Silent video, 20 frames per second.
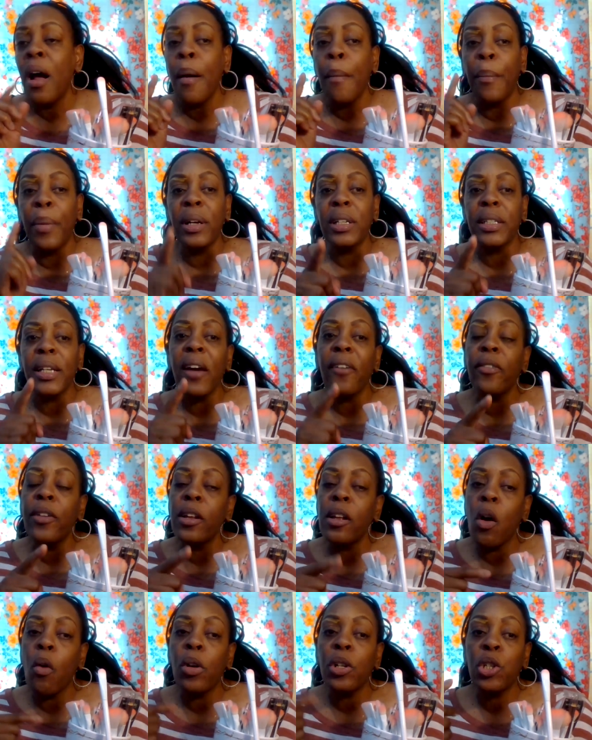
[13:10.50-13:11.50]
But definitely
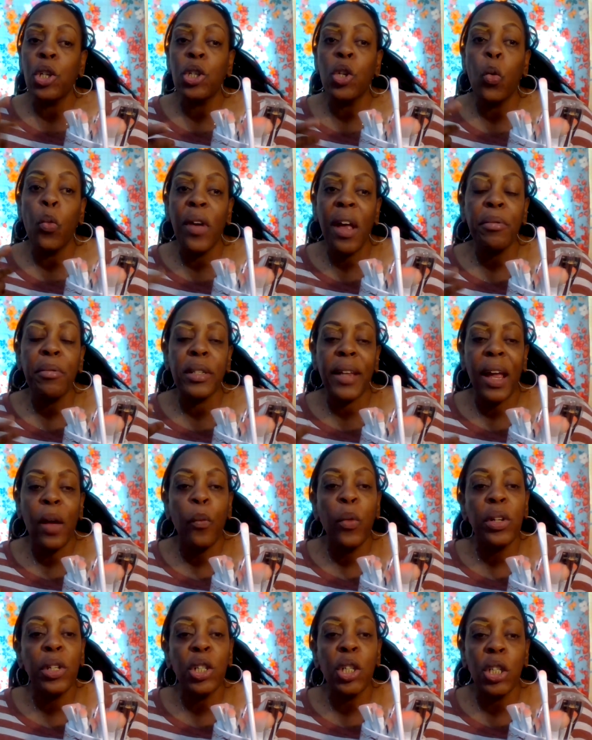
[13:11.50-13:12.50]
go onto the website,
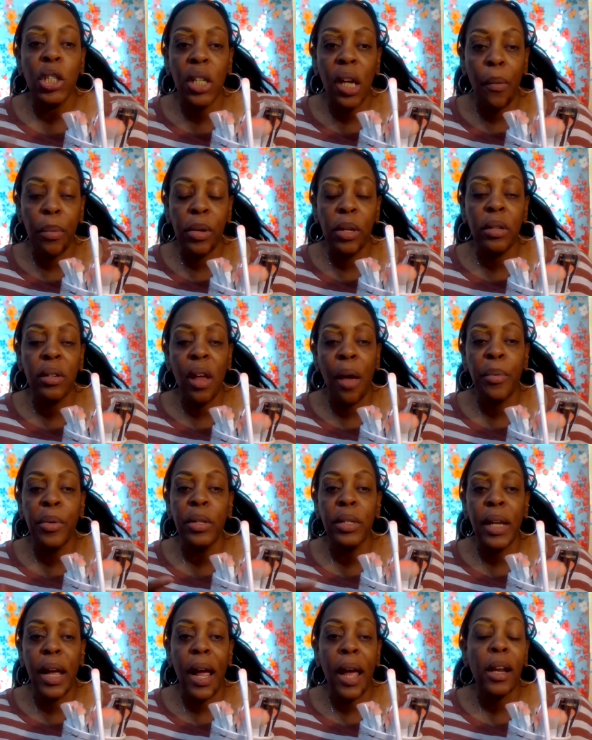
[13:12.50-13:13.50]
which is
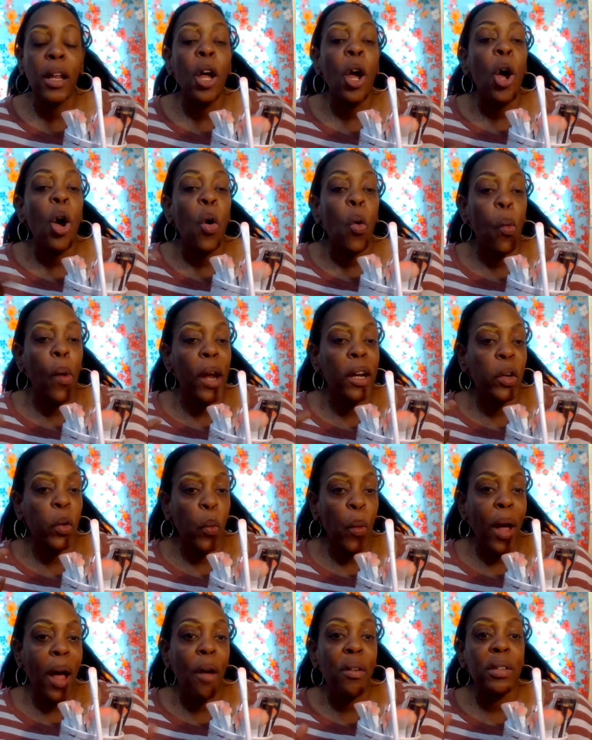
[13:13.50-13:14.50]

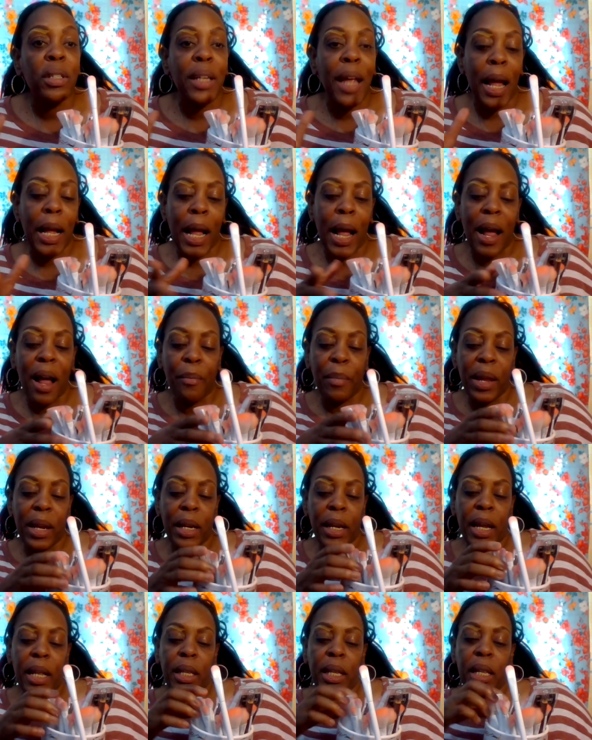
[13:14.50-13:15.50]
www.wetandwild.com,
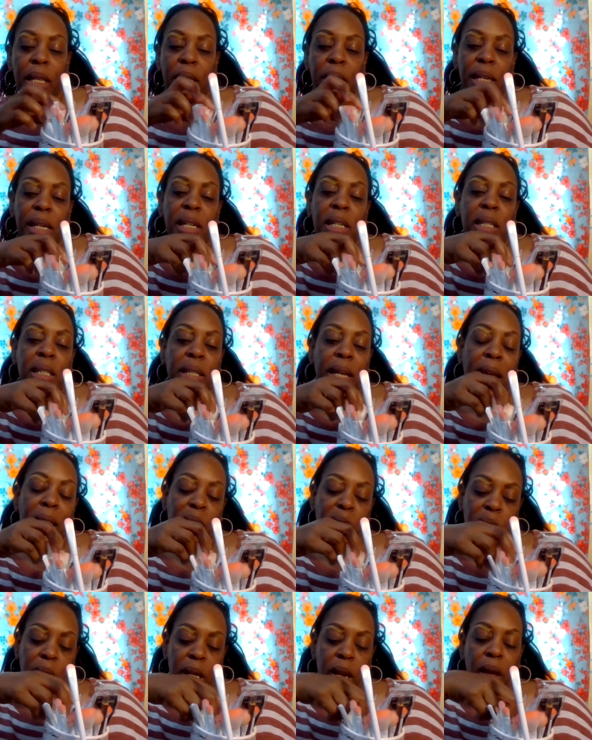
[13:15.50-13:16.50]
and get these
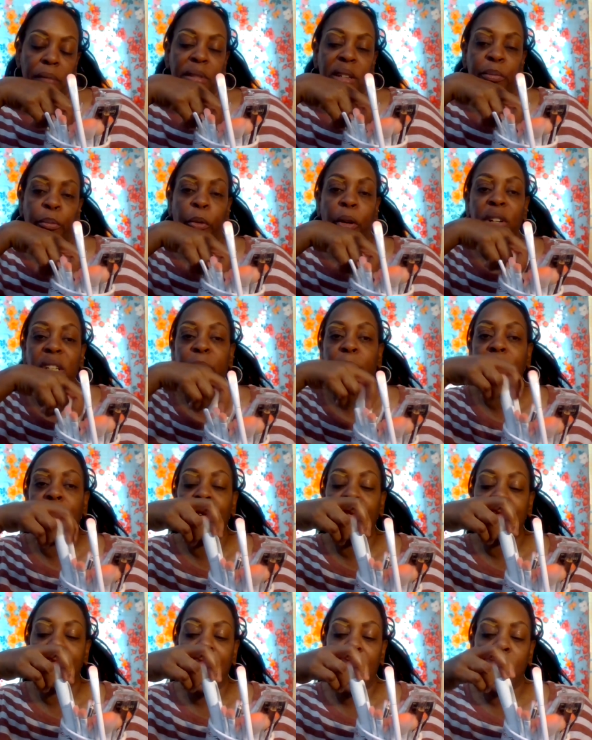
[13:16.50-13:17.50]
sets of these brushes
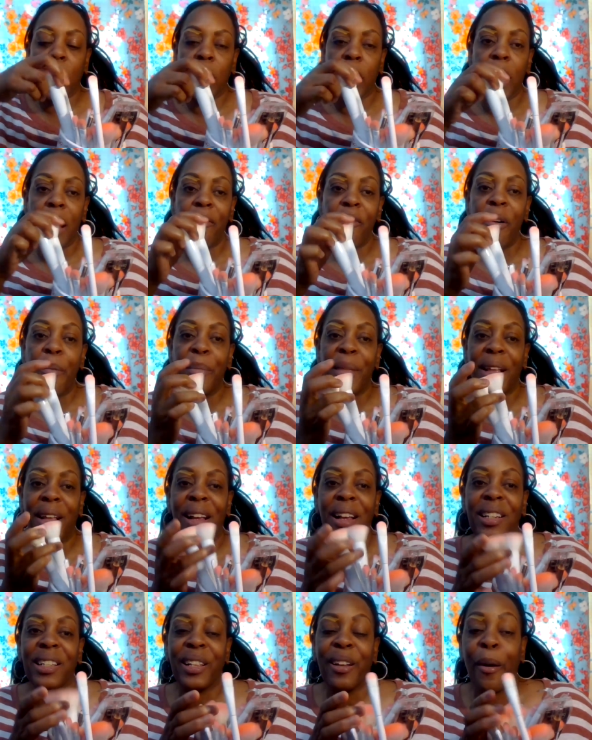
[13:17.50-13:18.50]
because I love them
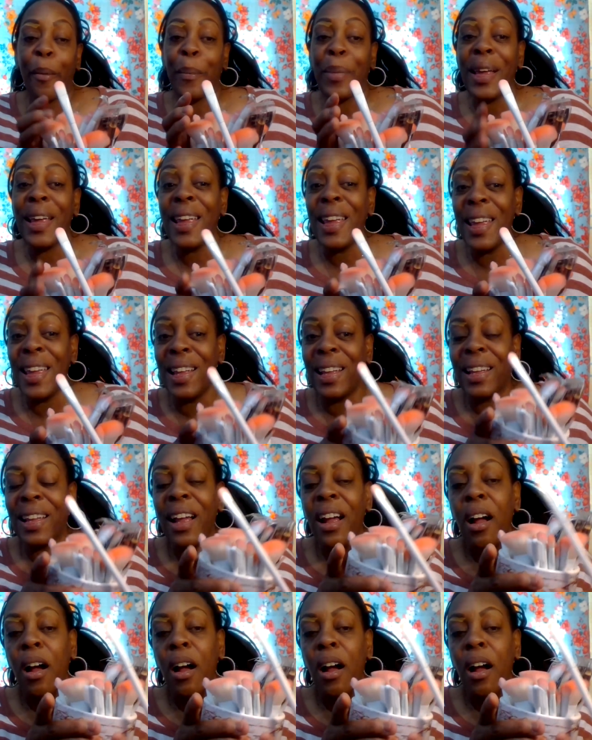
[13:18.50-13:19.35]
because they're pink.